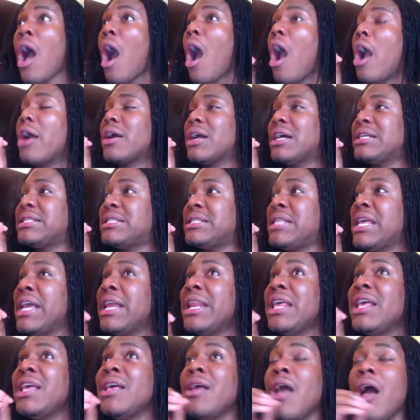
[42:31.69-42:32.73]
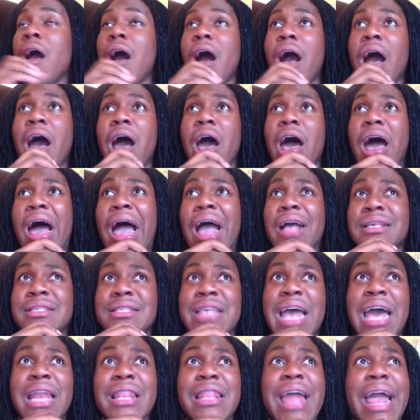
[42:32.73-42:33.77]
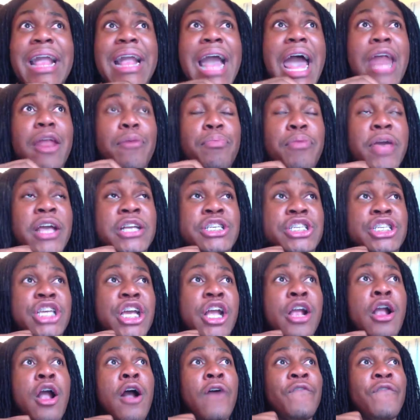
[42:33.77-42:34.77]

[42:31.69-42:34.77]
Our Cassini satellite got a picture